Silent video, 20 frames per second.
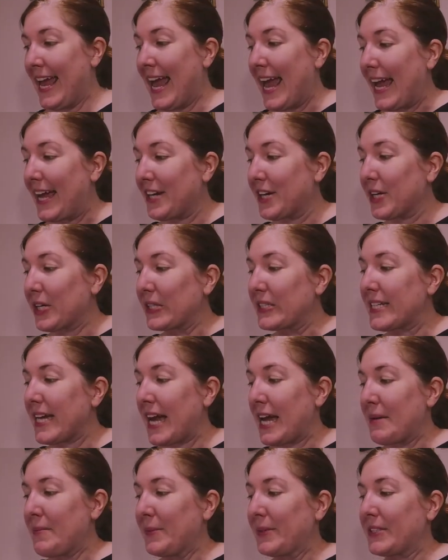and her
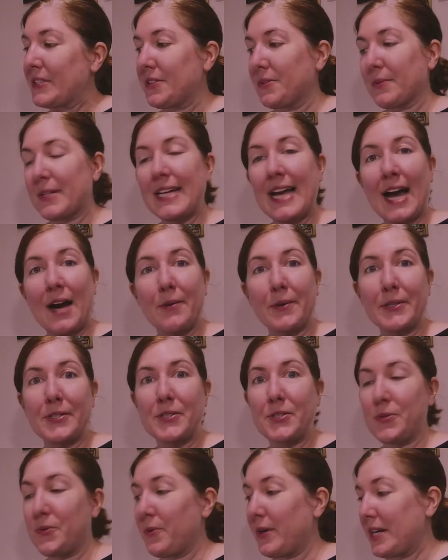time was 3
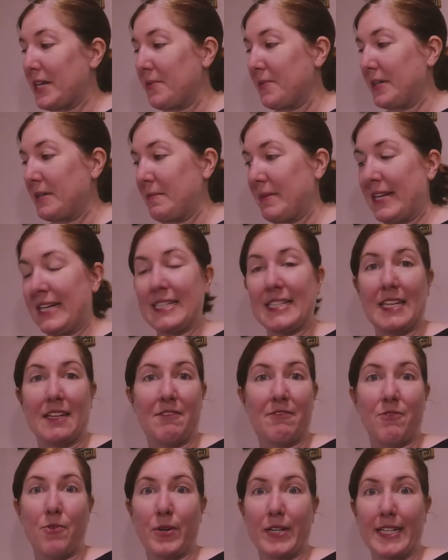hours, 21 minutes,
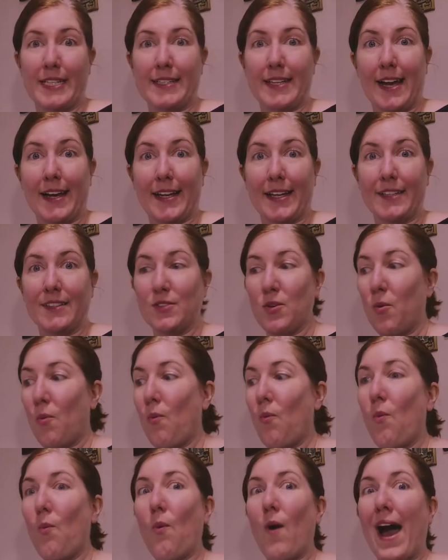and 40 seconds.
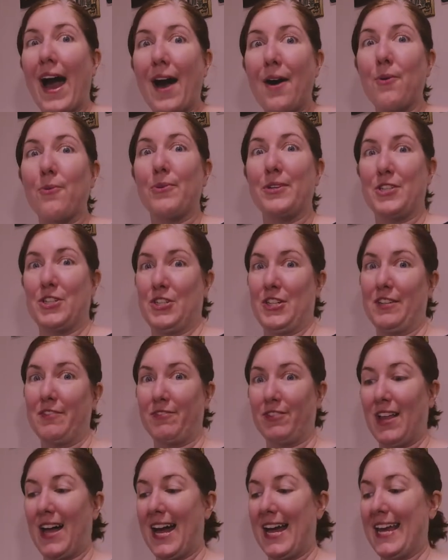Wow, was she
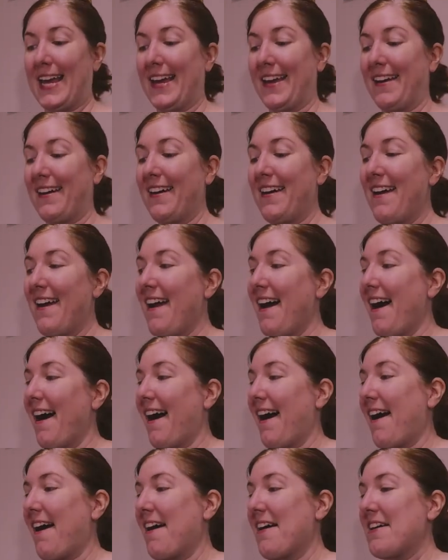flying.
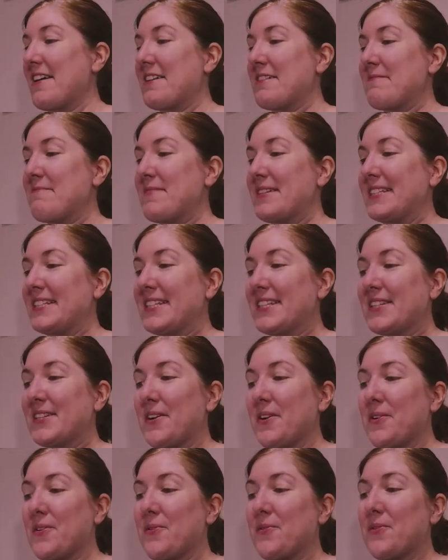
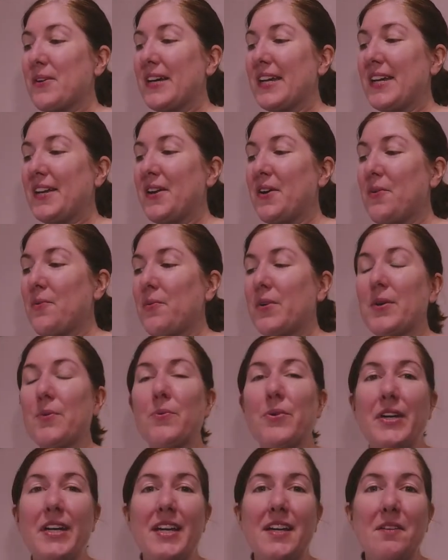So, we
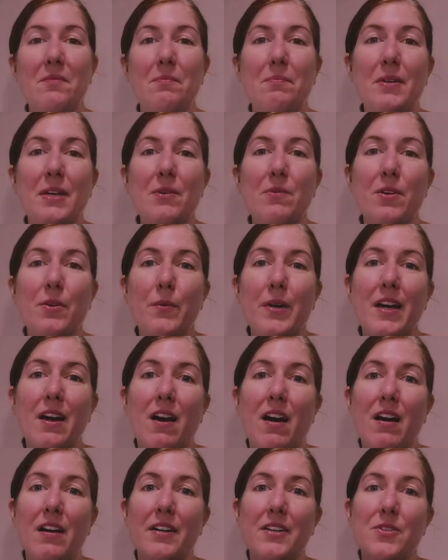wouldn't be where we
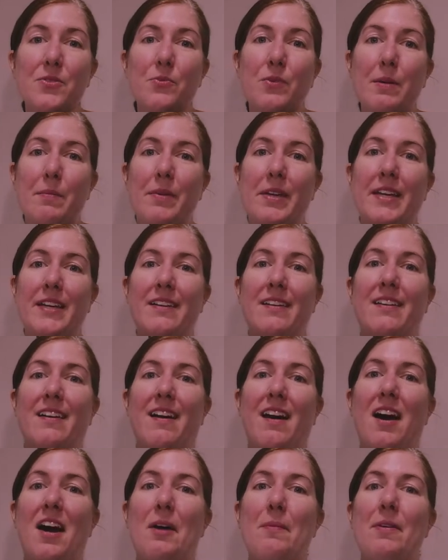are as women
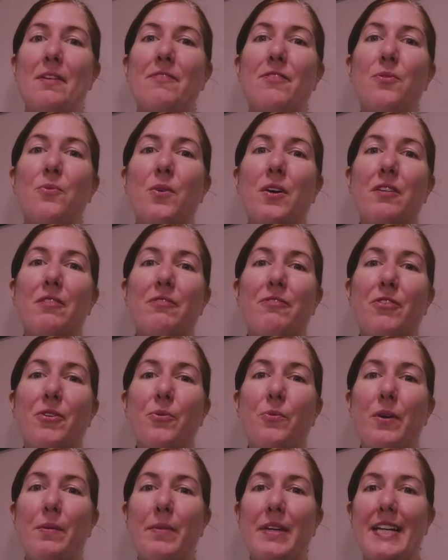if it weren't for
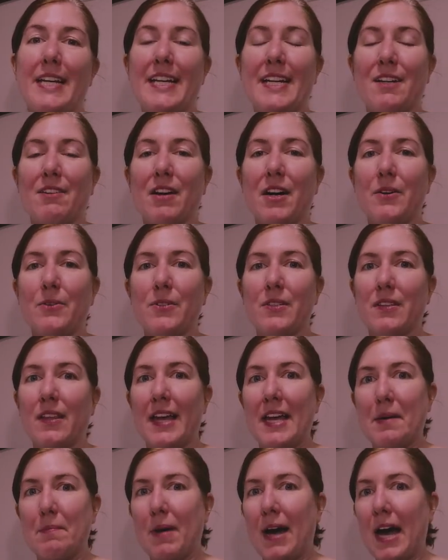women heroes
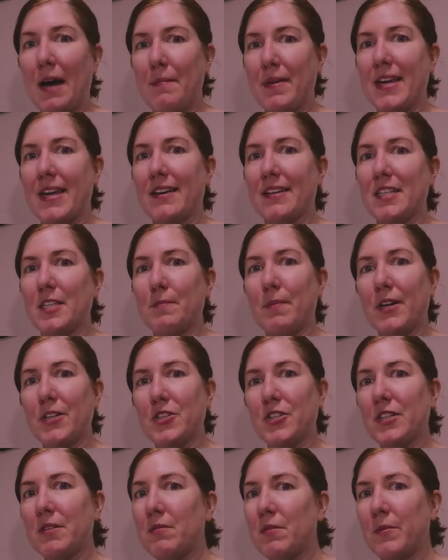like Bobbi,
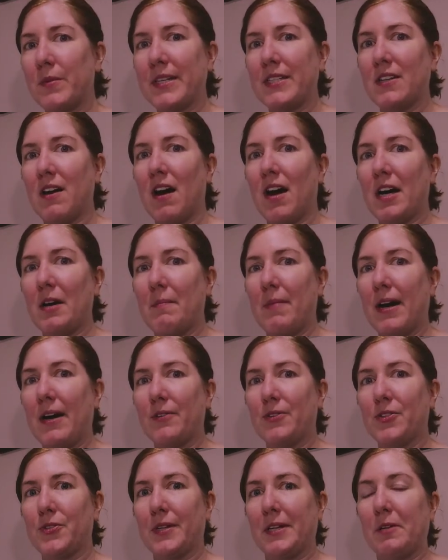especially when we talk
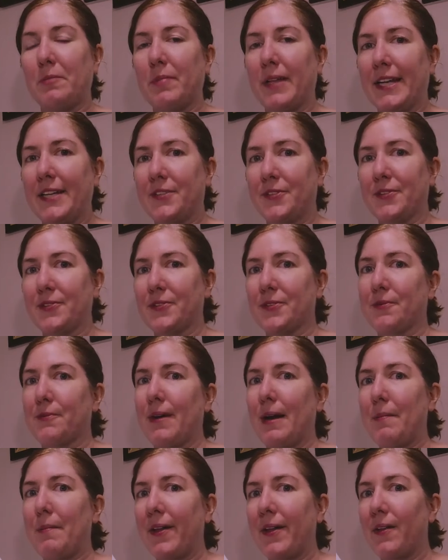about trailblazers or
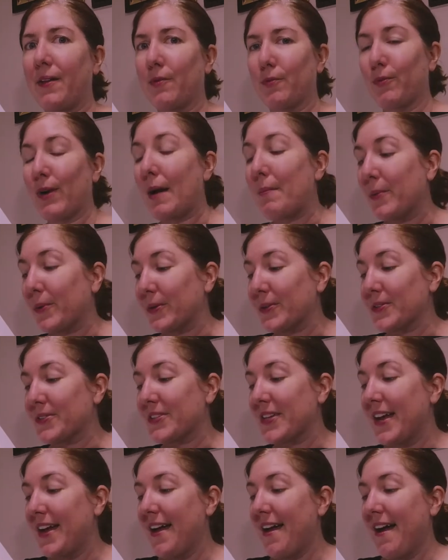
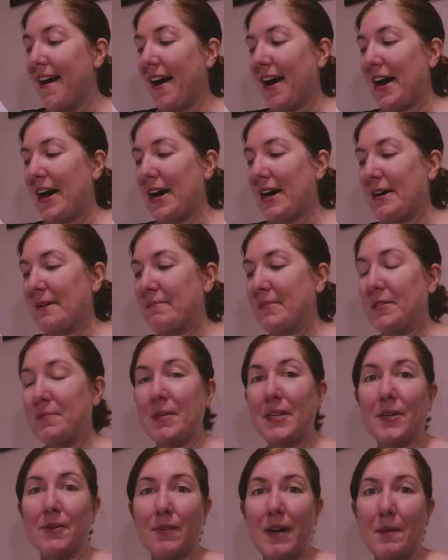rebels. To
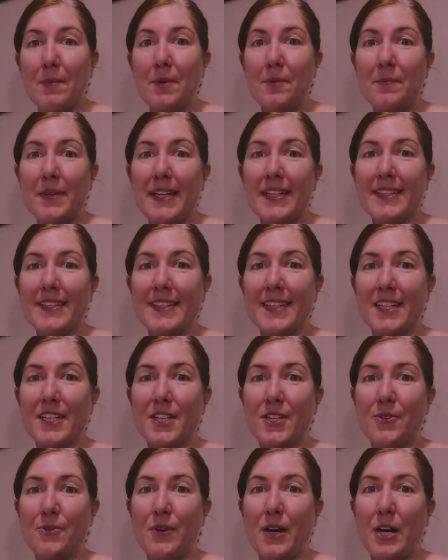be a rebel means that
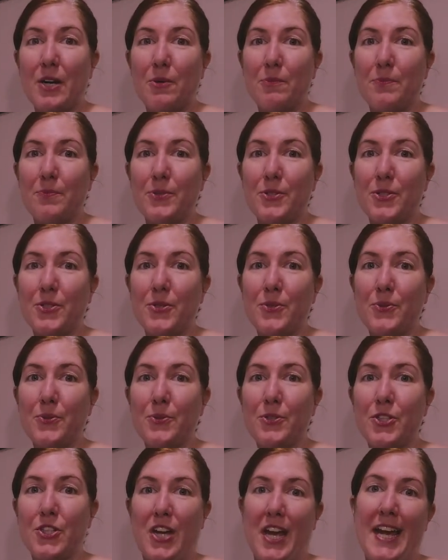you help
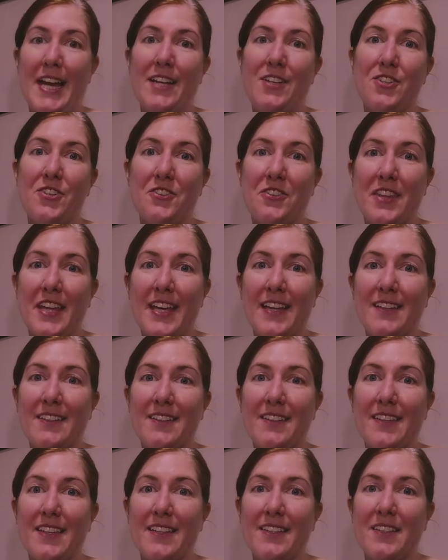to change
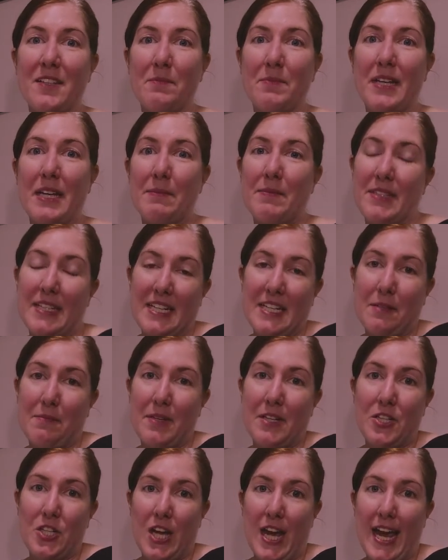things that sometimes need to
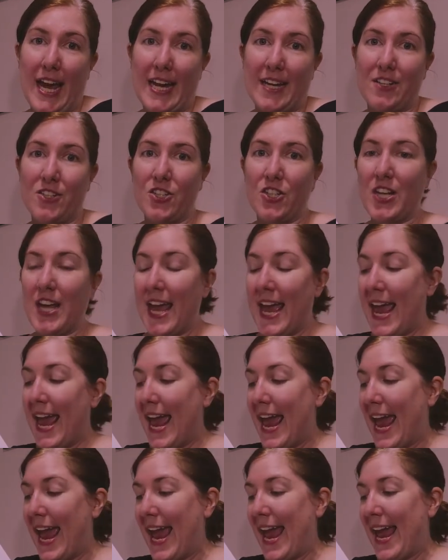be changed.
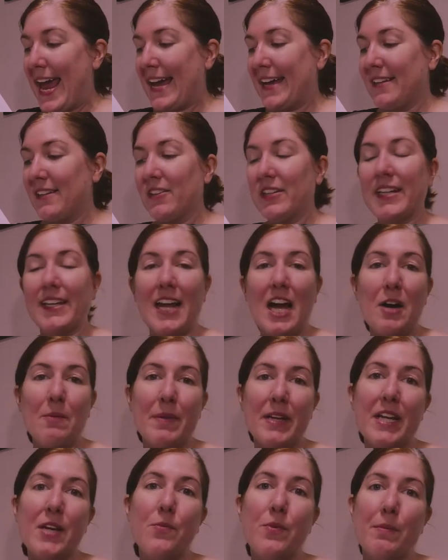And look at how
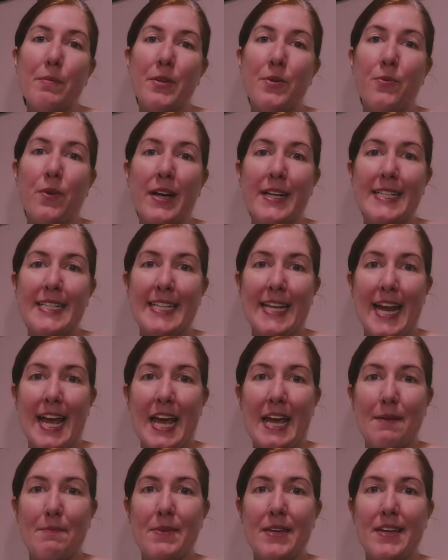many women run
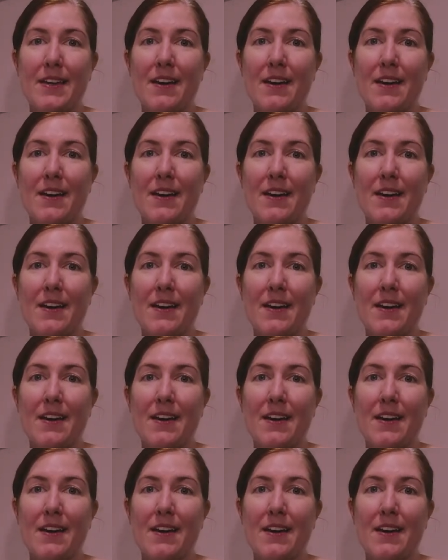today